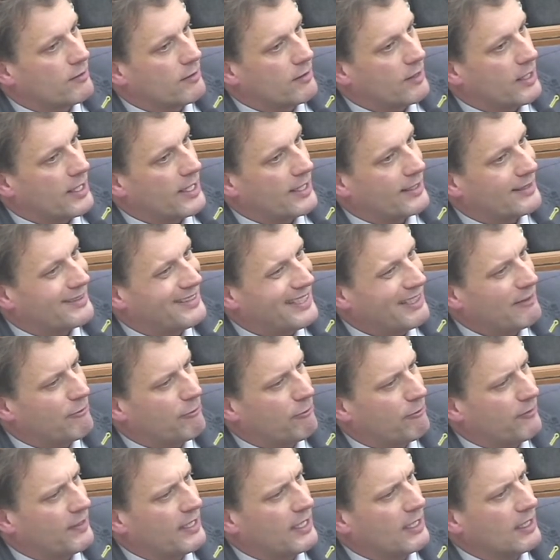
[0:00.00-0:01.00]
he did
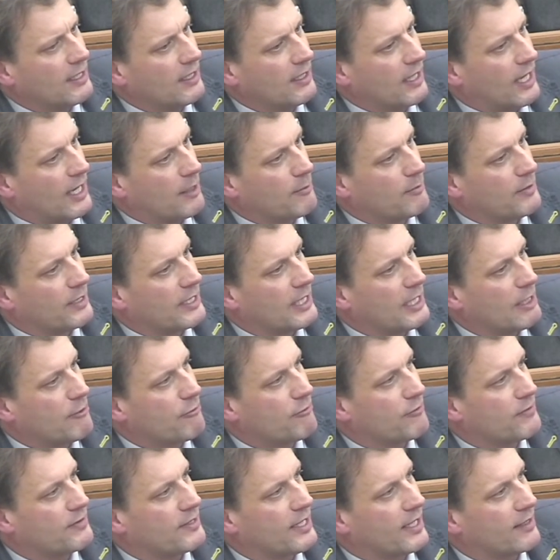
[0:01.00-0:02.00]
feel, I
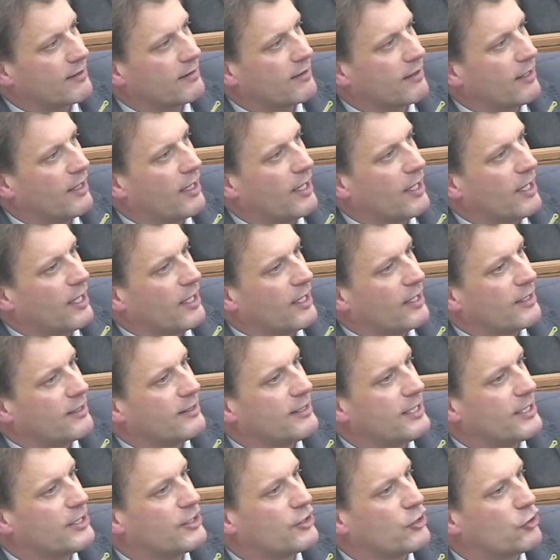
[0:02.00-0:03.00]
believe, that
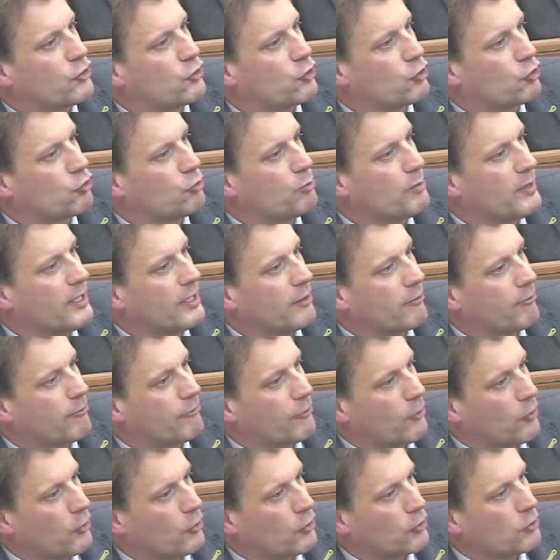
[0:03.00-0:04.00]
this should be a
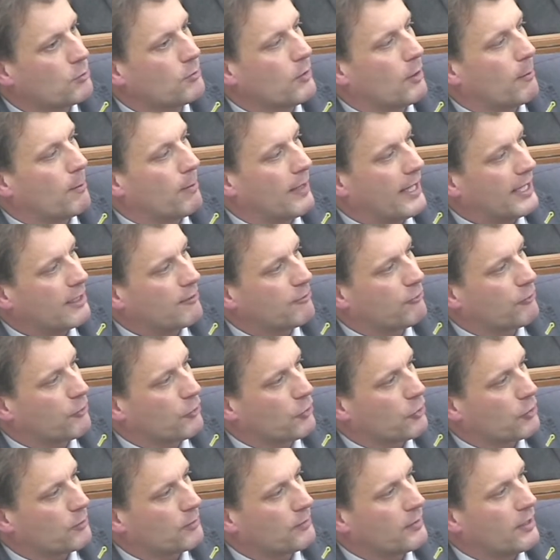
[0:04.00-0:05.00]
forum, a
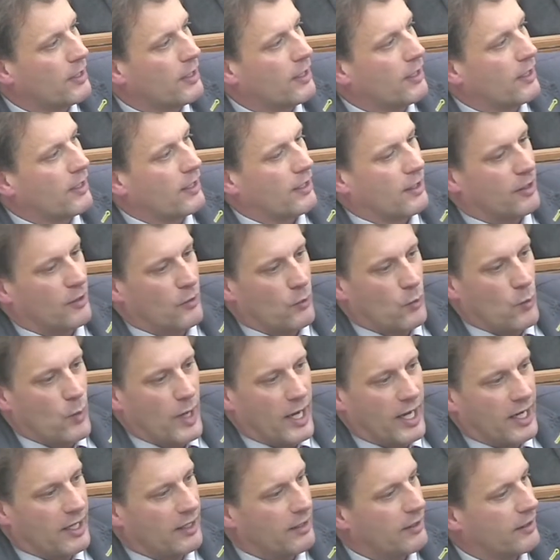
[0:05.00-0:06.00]
platform
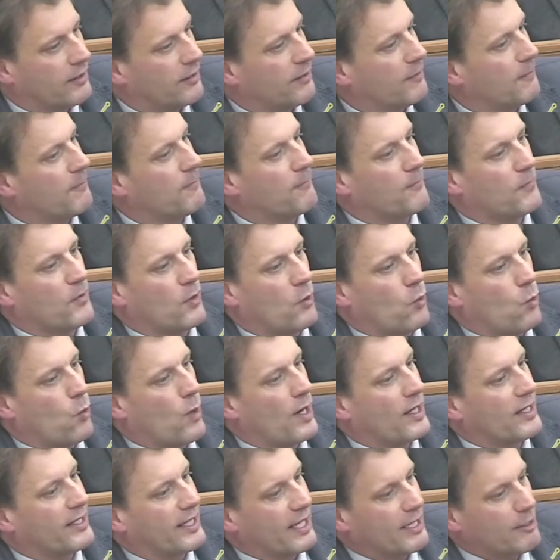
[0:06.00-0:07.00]
where
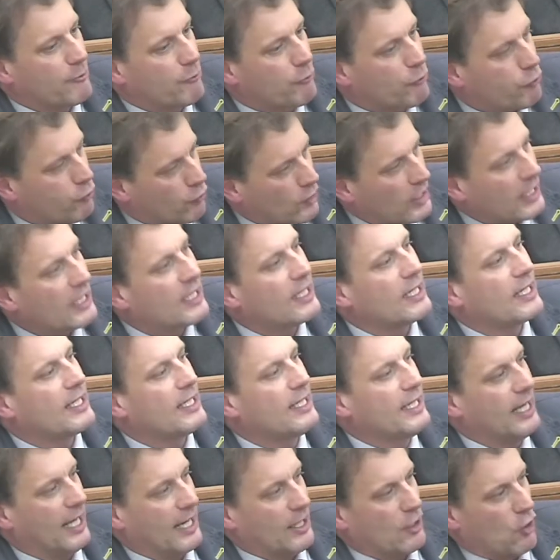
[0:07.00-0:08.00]
one can
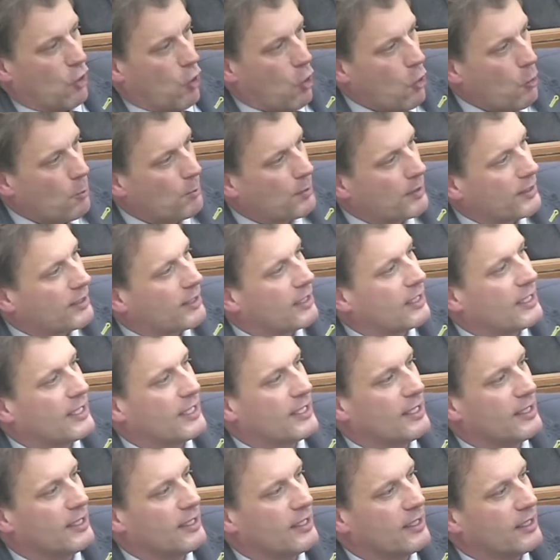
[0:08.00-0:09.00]
freely and
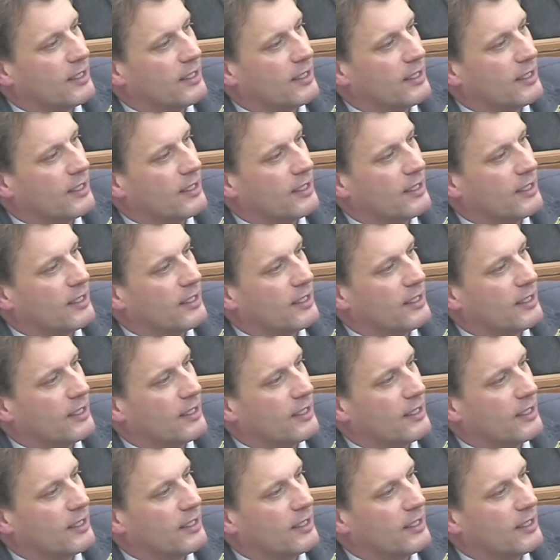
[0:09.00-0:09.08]
openly